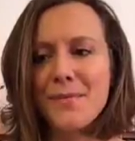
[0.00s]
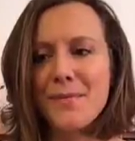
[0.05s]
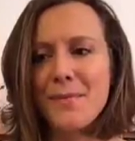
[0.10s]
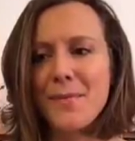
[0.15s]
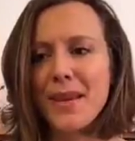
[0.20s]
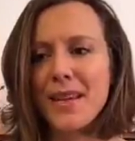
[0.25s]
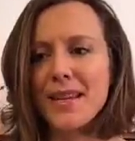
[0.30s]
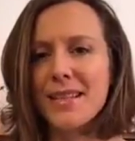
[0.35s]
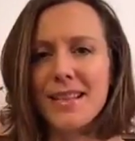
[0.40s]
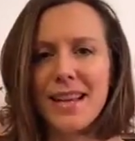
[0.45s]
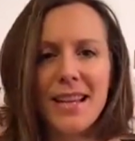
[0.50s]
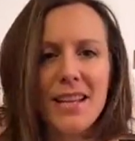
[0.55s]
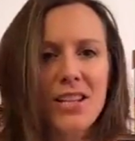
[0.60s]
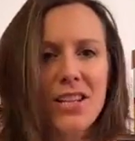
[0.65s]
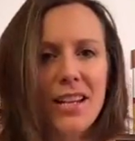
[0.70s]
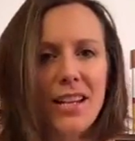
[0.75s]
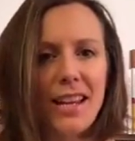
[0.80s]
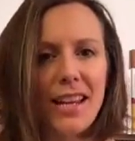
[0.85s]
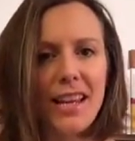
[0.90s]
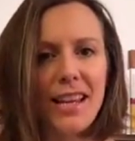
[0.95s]
because
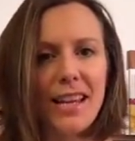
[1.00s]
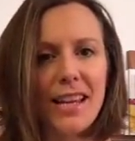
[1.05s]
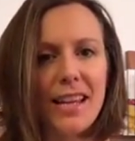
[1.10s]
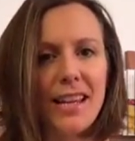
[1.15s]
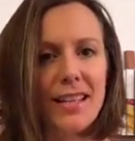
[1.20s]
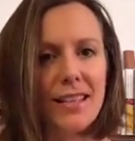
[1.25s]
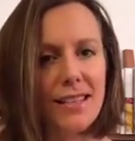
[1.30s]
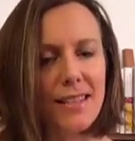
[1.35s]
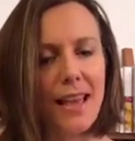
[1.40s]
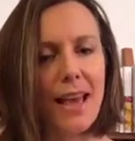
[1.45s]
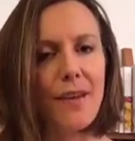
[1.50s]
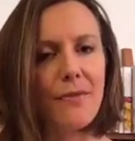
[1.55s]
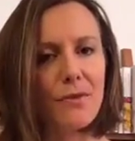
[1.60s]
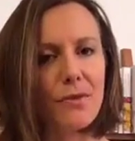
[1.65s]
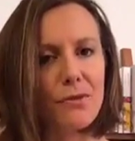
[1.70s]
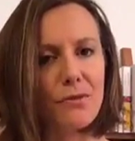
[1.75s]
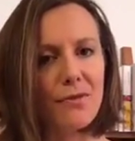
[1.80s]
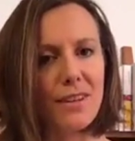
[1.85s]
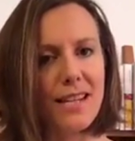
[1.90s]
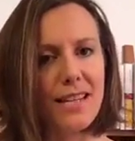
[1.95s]
actually it's there
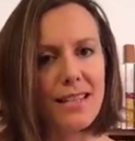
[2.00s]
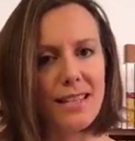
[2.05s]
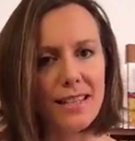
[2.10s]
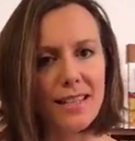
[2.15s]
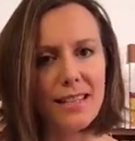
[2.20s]
for a reason.